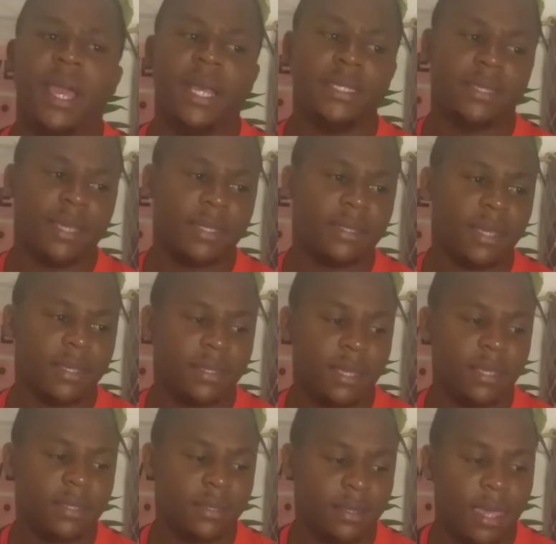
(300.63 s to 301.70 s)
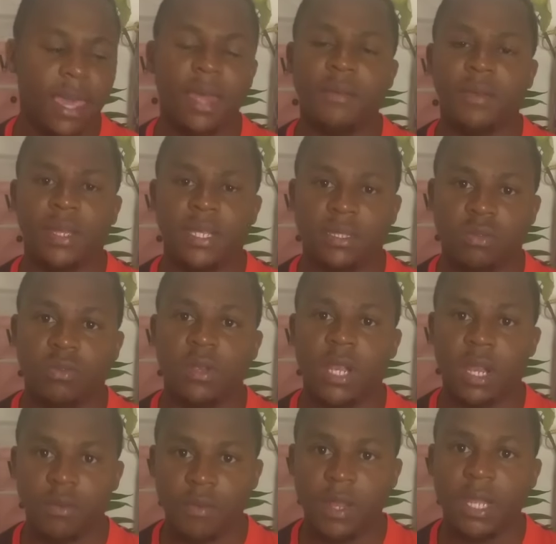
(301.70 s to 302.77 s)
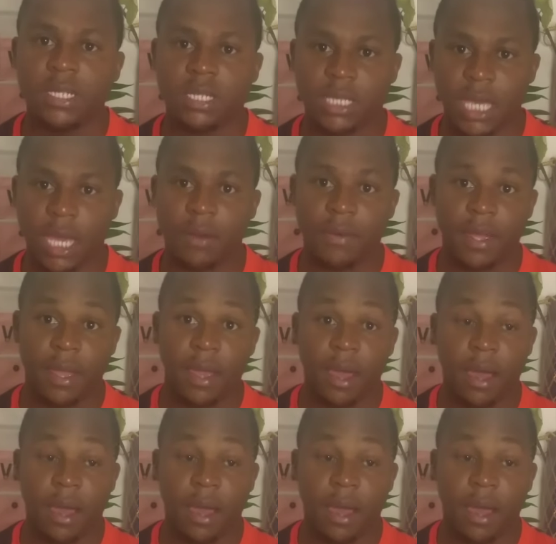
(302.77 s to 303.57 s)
It's scary. It's really, really scary.